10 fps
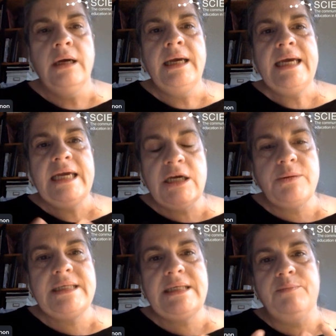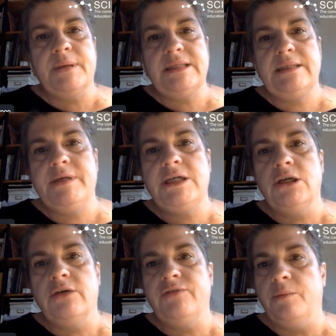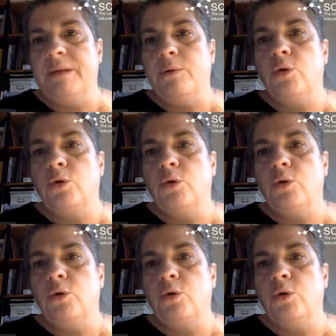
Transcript: increasing participation of young people